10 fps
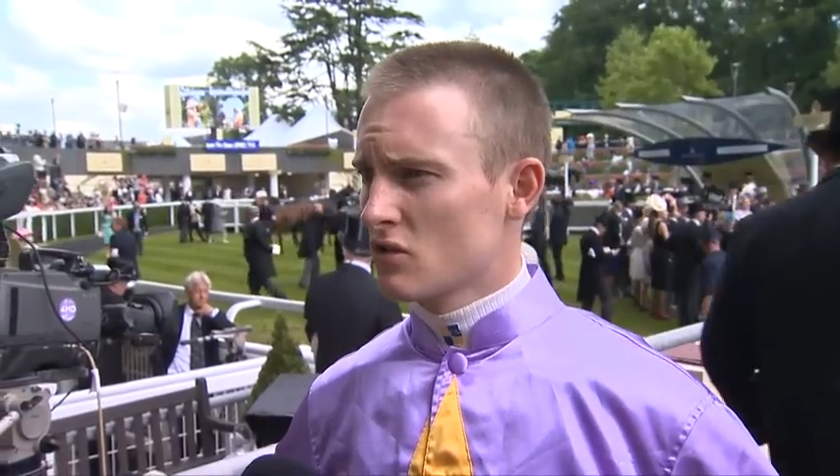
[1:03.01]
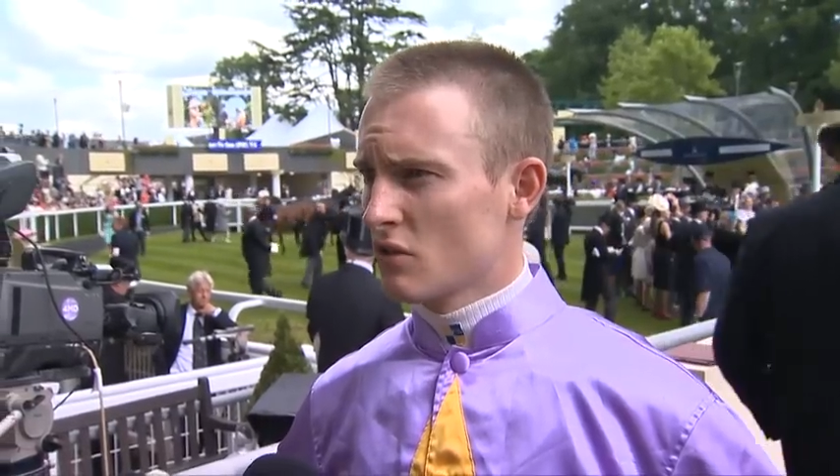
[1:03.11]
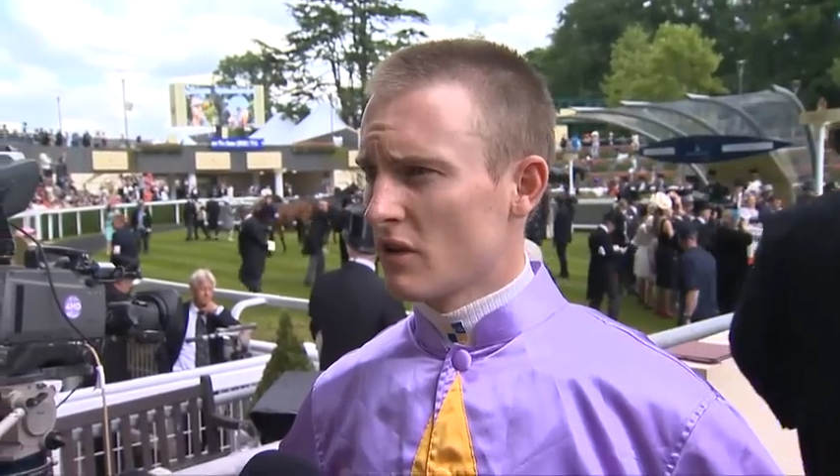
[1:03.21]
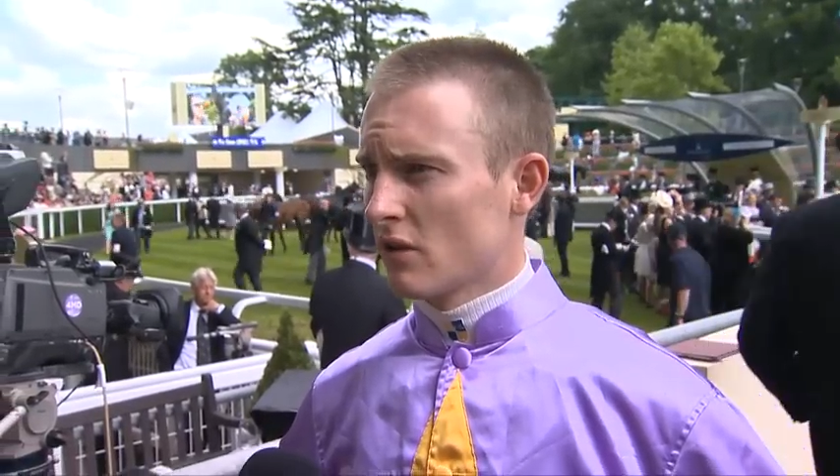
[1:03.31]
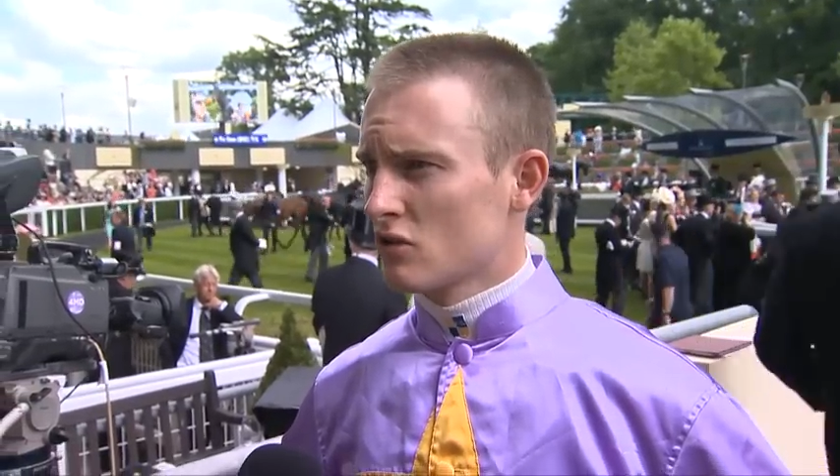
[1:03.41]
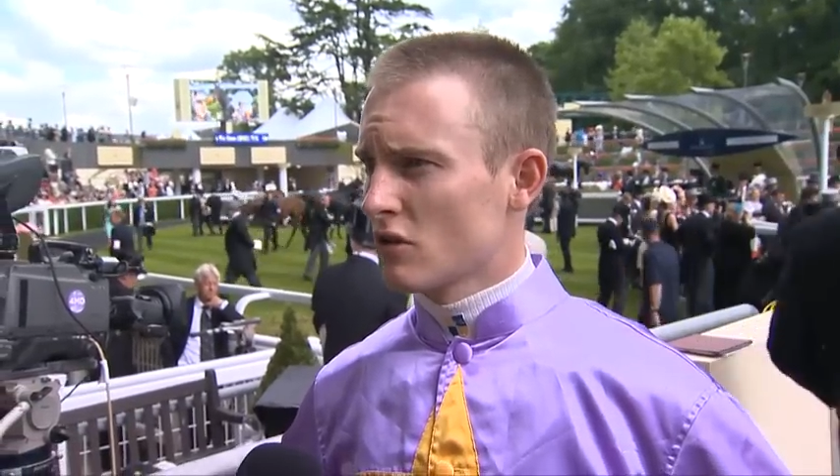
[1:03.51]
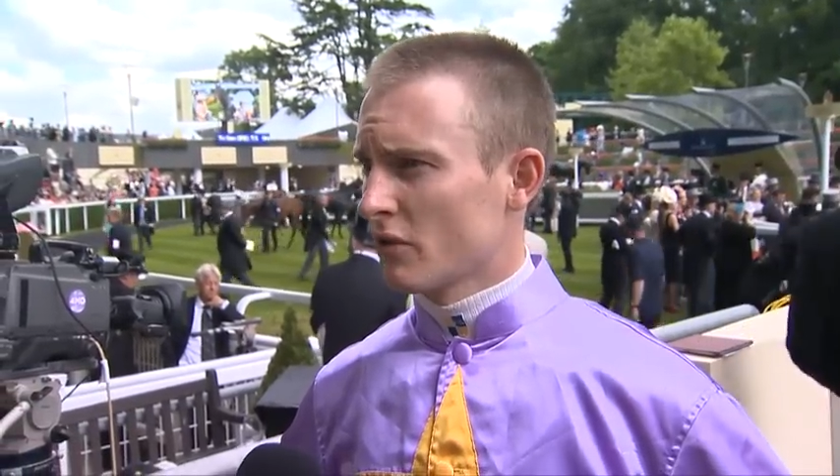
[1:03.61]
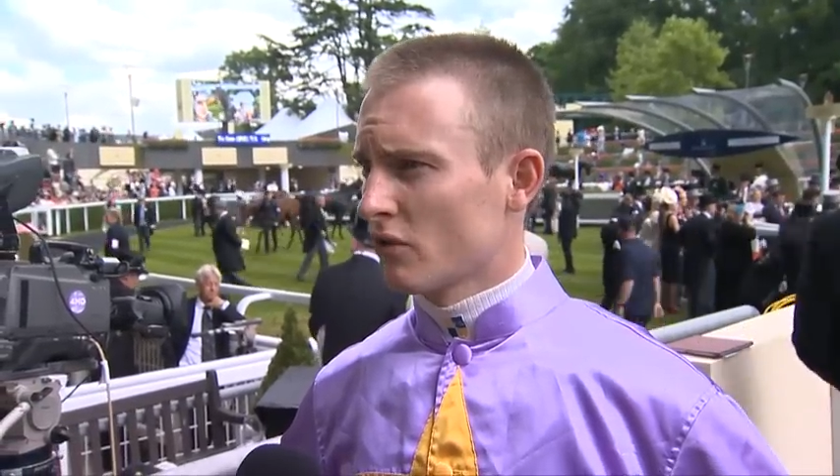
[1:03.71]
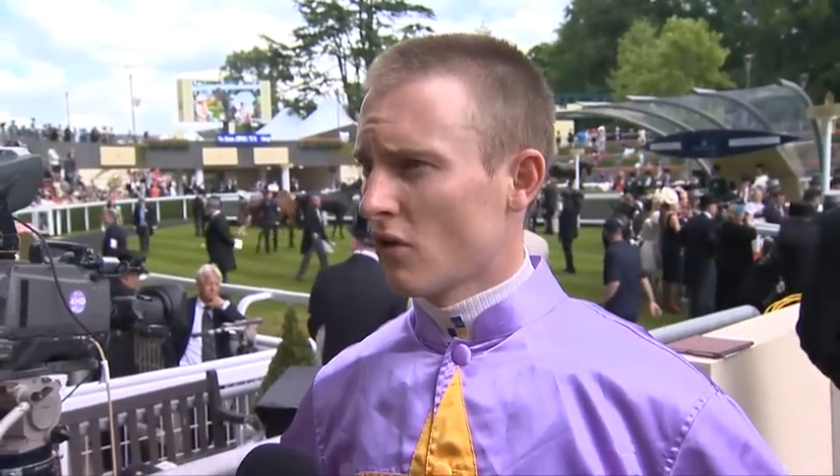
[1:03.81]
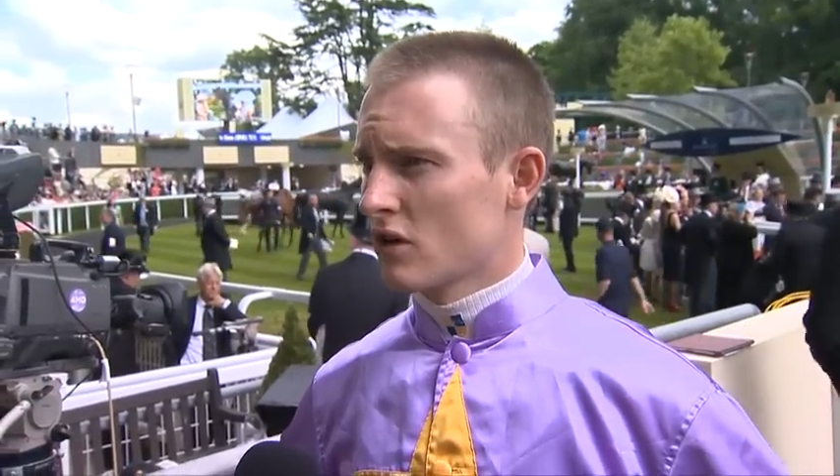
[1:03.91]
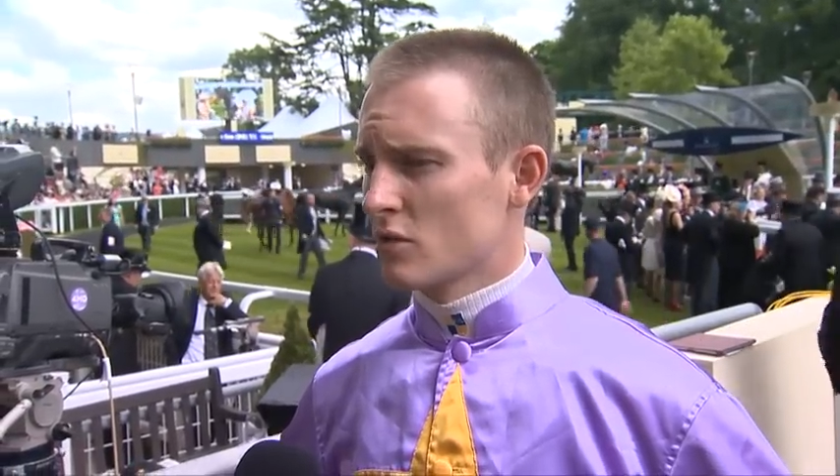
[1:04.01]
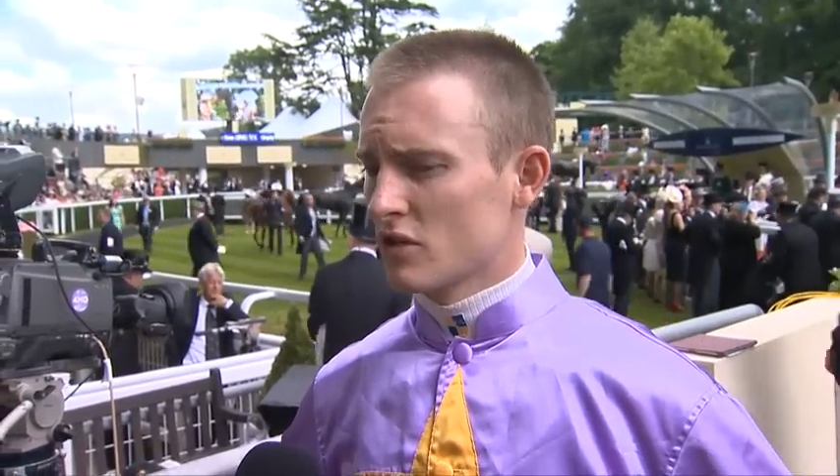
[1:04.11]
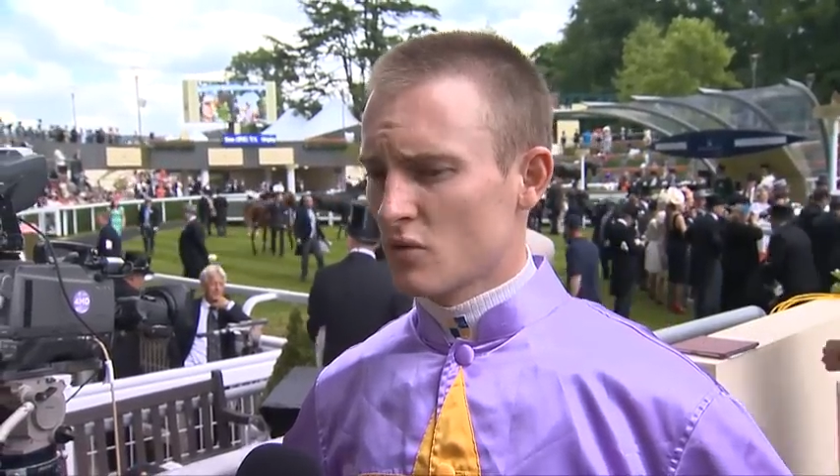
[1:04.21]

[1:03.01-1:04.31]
took me to the top of the rise, which